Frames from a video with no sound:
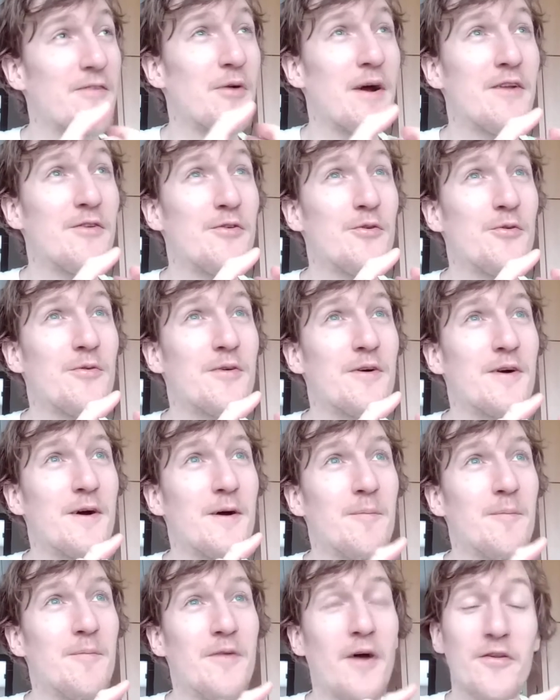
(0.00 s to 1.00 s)
to
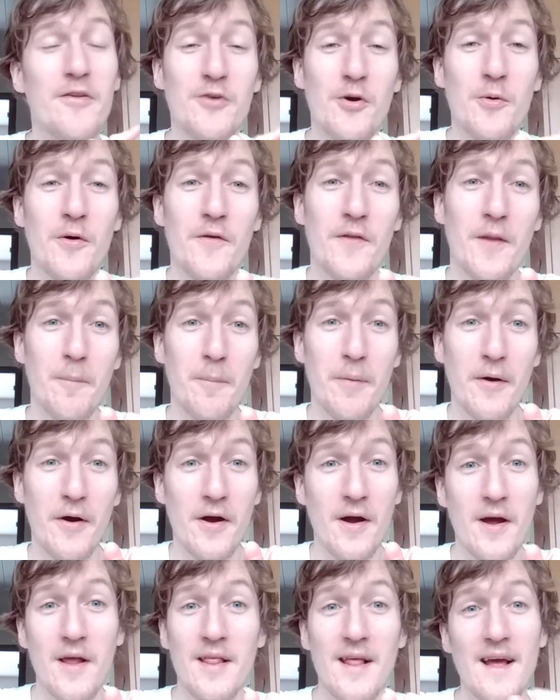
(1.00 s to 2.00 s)
not go on the
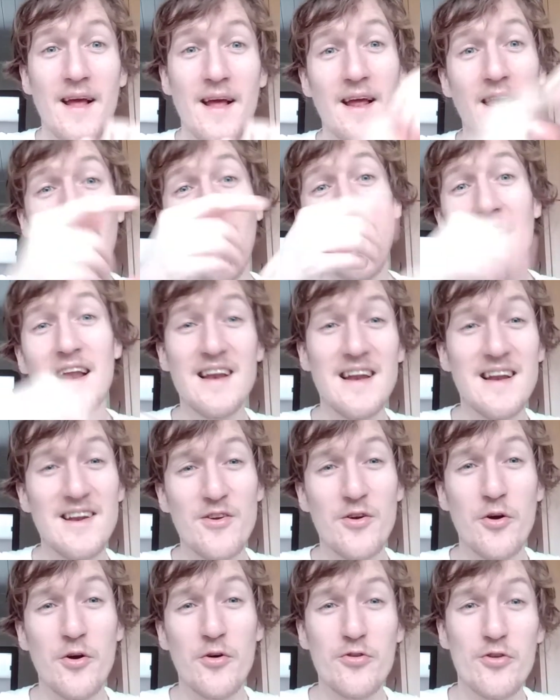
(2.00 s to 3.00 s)
bus. I need
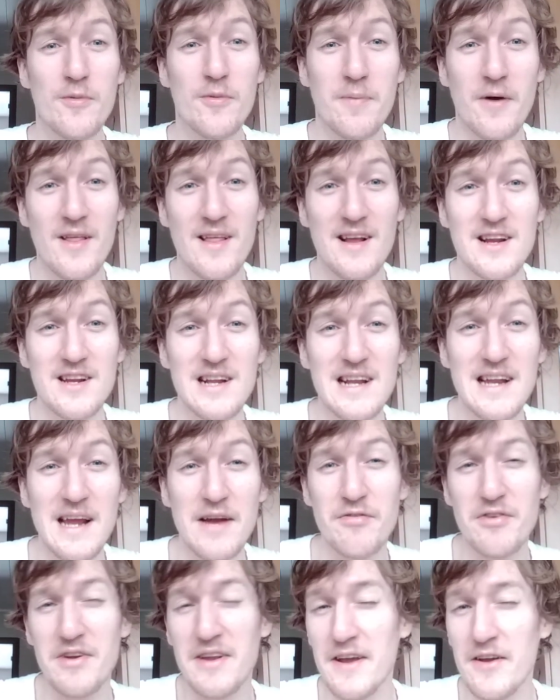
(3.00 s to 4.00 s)
to go to the bus actually
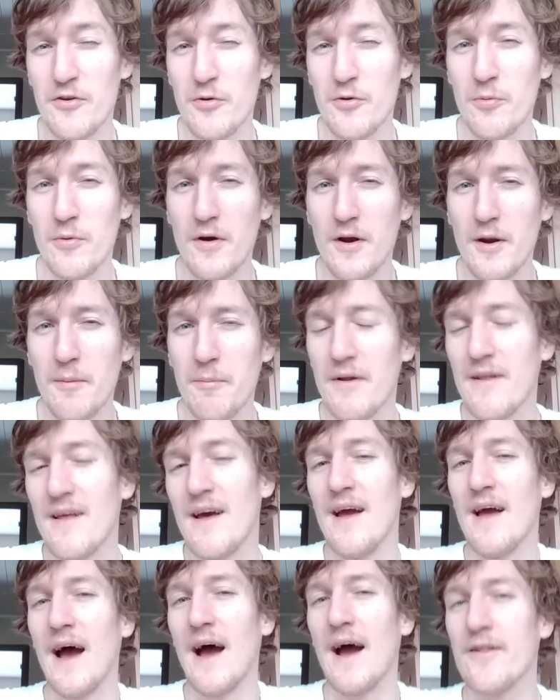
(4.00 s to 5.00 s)
every day to work, but
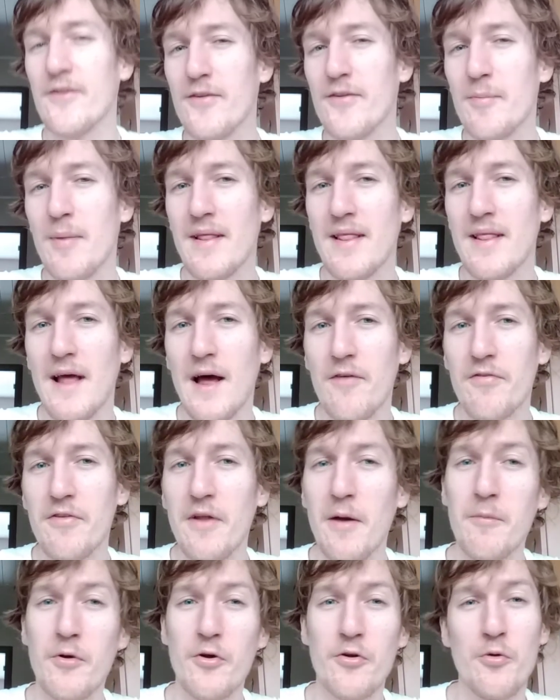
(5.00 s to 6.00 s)
I thought to myself,
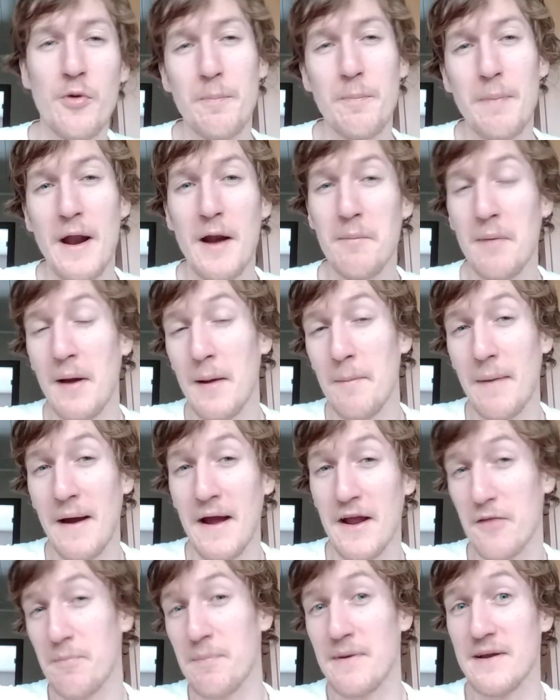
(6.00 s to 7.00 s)
now I'm going to repair my
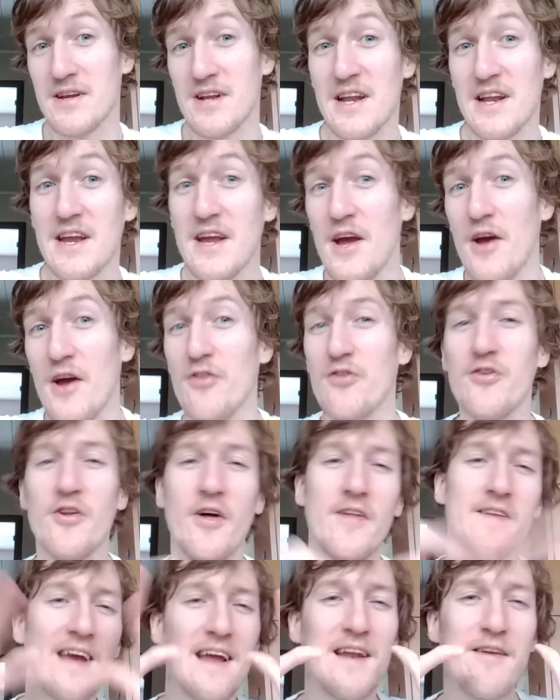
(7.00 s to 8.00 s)
bike specially to
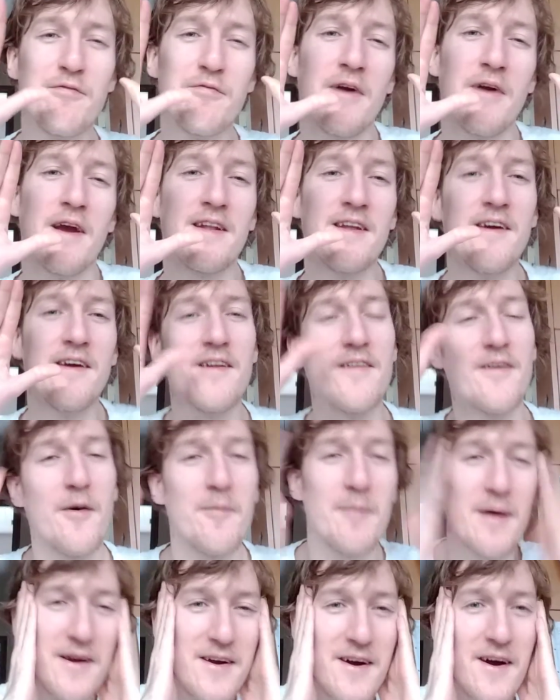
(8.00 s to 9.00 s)
not get infected. Oh
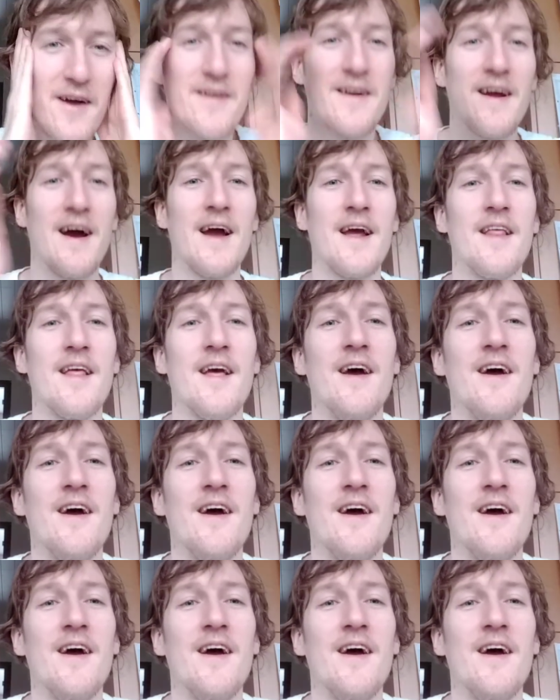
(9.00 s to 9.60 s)
my god, guys,